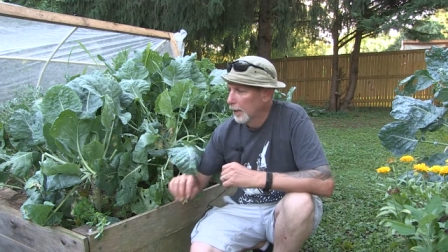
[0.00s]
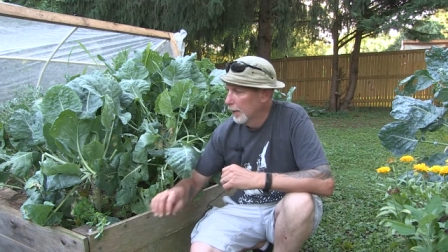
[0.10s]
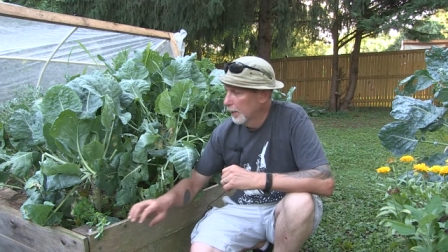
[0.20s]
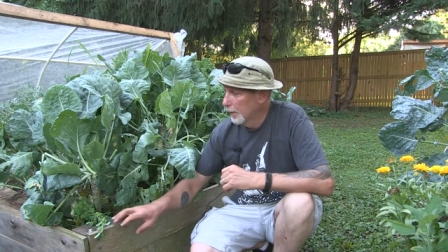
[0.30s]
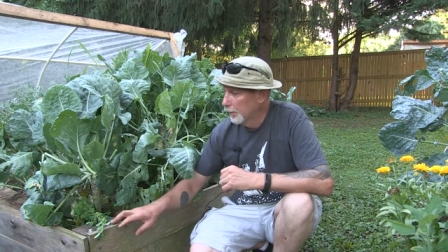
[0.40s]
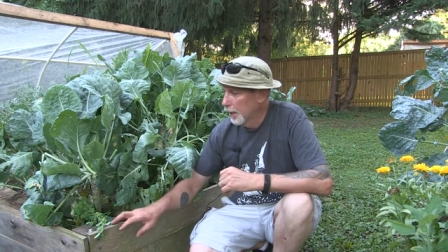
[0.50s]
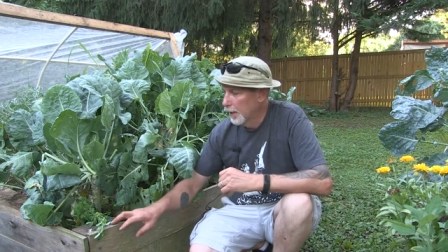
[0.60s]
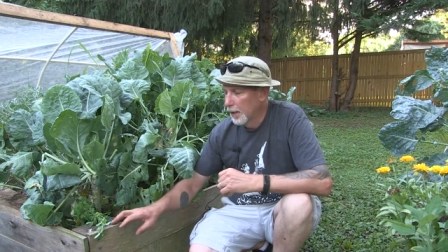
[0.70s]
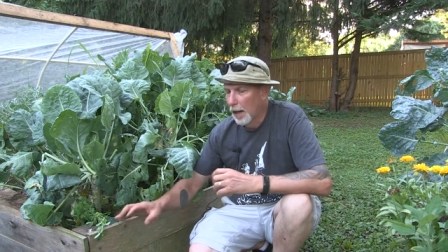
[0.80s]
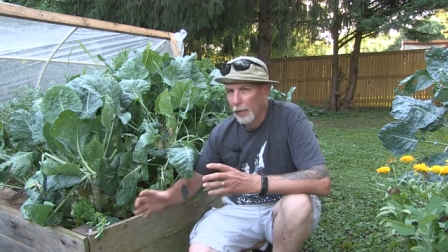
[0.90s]
um,
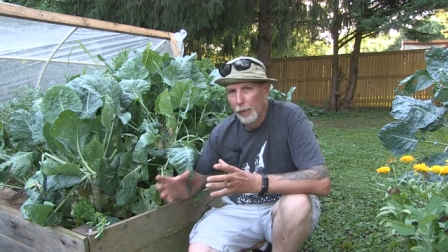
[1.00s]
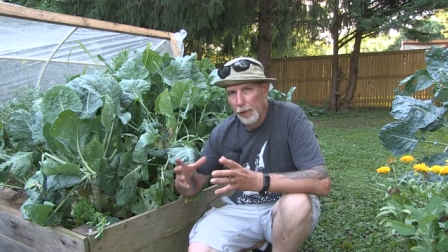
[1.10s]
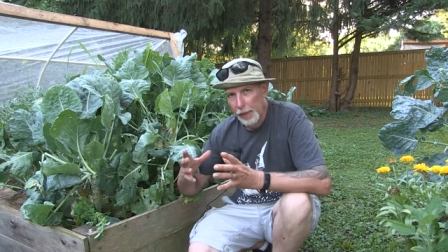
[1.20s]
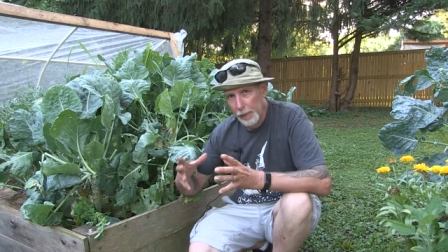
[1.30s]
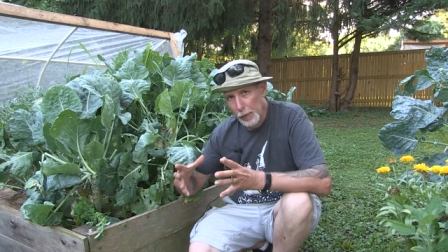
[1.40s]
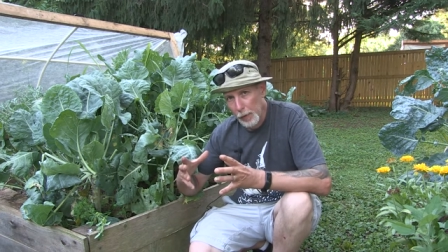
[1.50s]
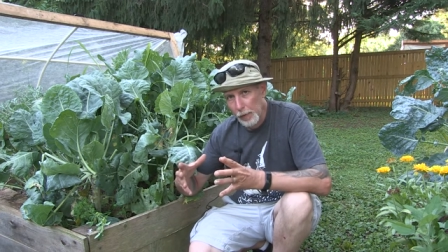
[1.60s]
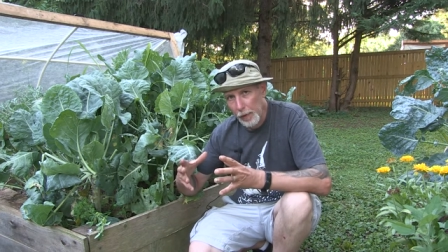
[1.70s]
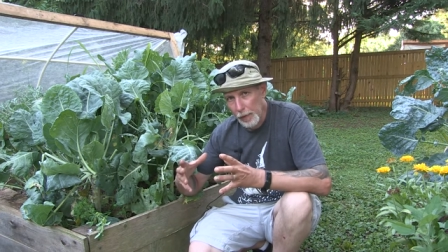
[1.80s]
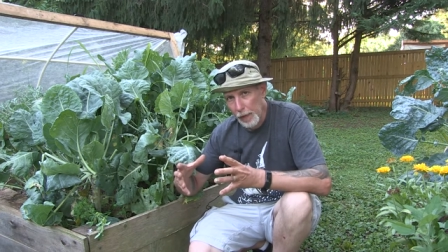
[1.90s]
and not really give
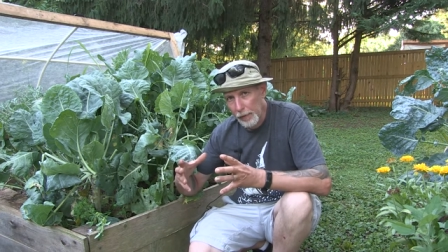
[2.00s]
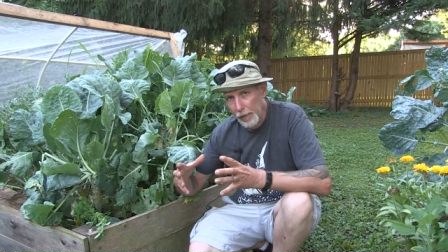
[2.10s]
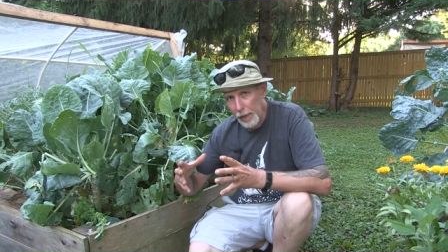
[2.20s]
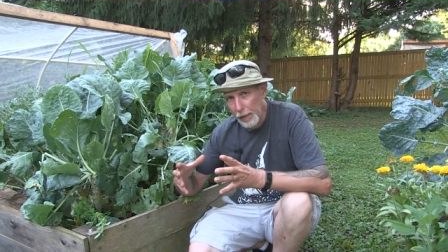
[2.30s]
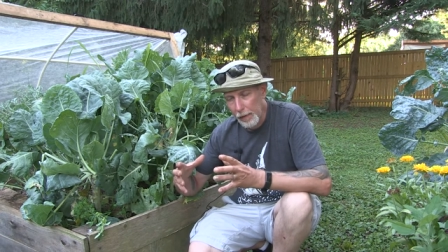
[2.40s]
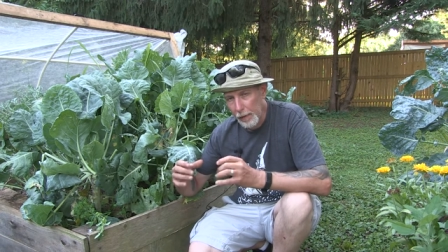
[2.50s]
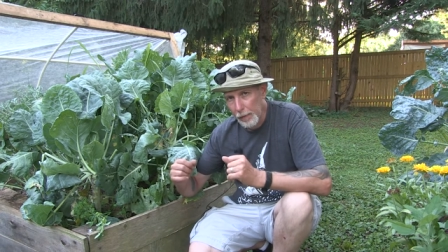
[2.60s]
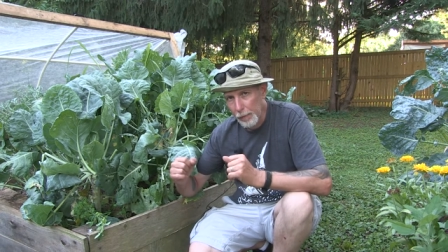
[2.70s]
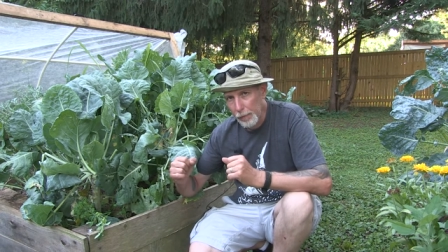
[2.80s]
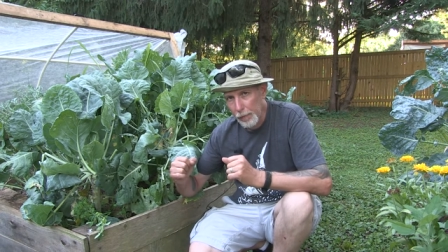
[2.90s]
you a nice head
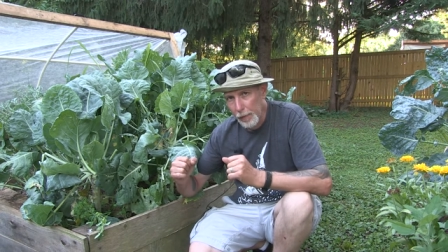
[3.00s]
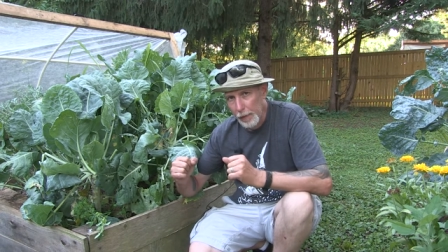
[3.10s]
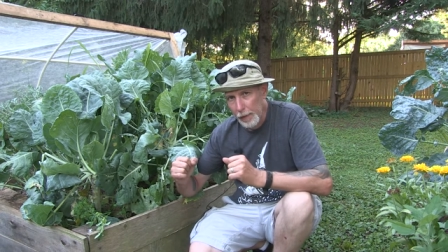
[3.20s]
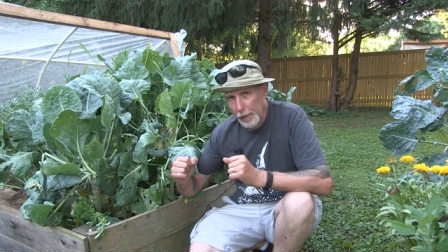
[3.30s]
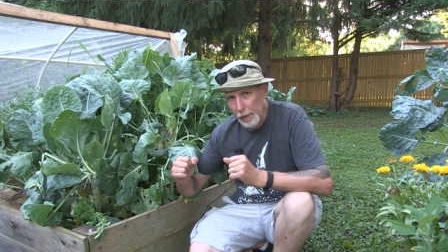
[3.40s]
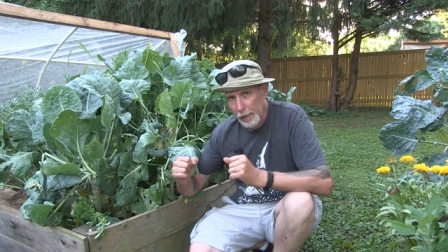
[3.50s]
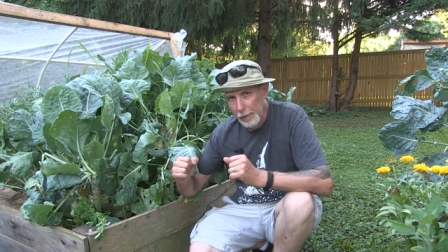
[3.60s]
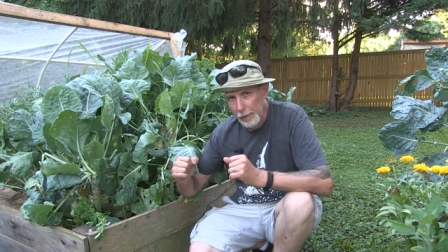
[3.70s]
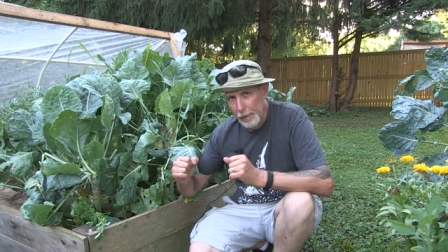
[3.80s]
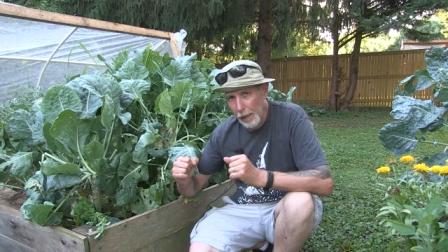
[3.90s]
of
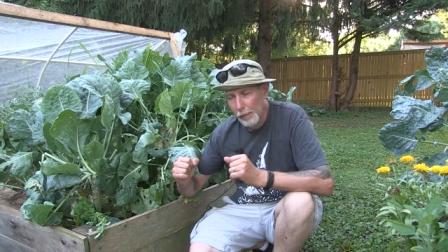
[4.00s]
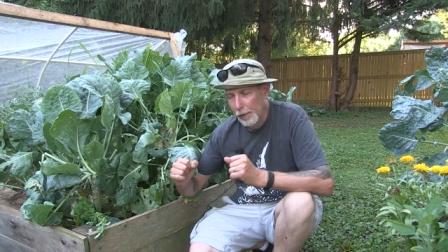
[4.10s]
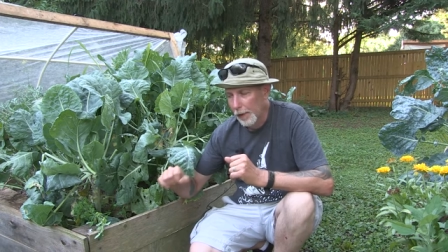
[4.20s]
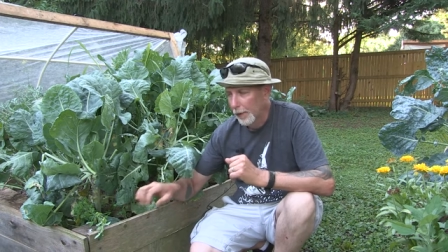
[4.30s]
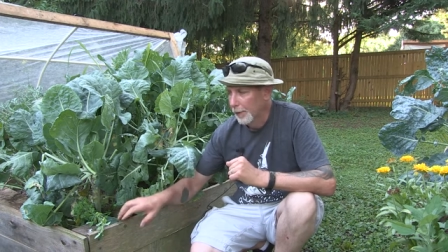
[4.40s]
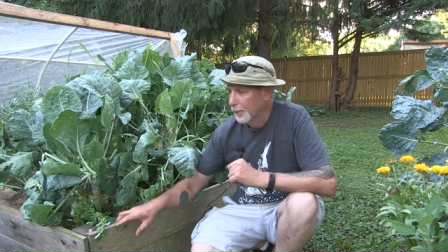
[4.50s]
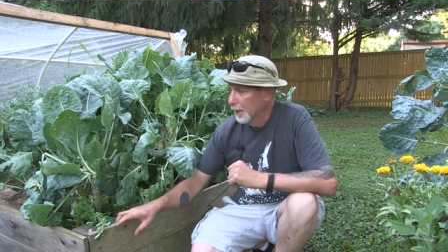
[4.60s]
cauliflower.